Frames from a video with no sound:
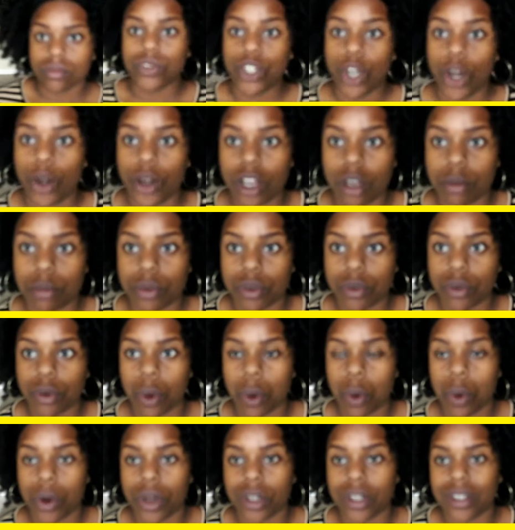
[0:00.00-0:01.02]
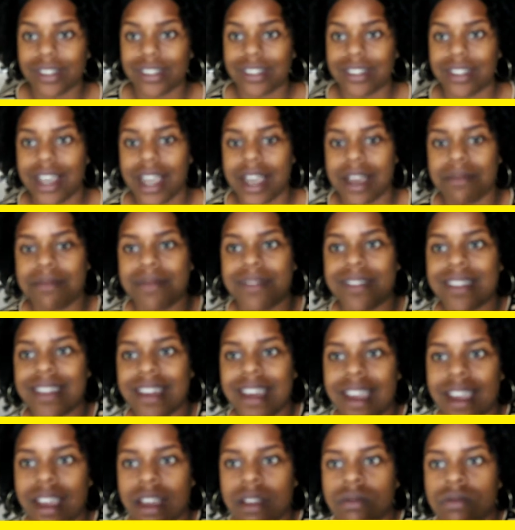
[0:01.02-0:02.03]
Let's hurry up and record this damn
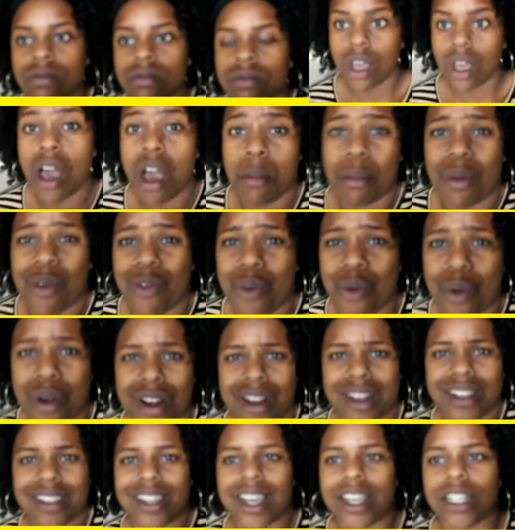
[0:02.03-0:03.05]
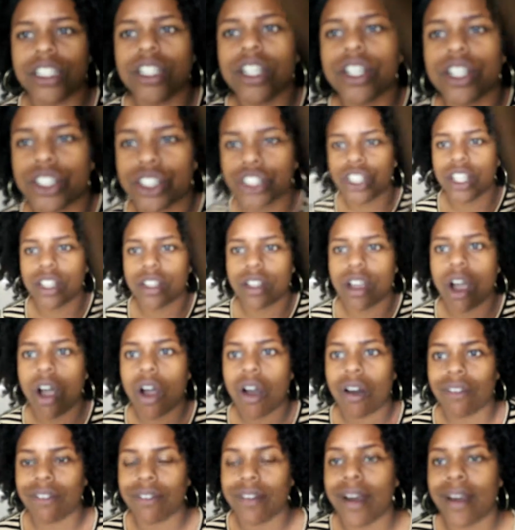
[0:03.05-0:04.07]
thing before it decides to shut
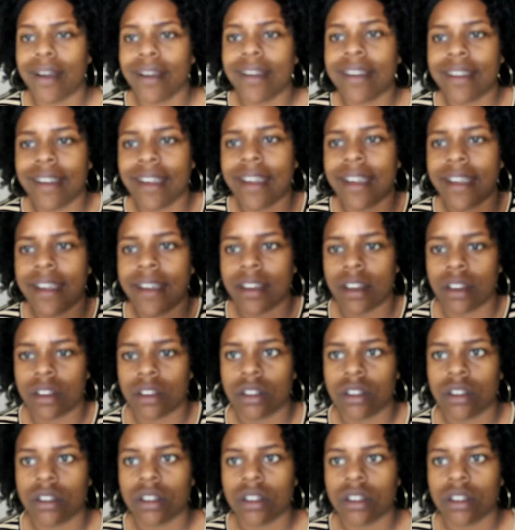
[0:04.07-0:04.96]
off again.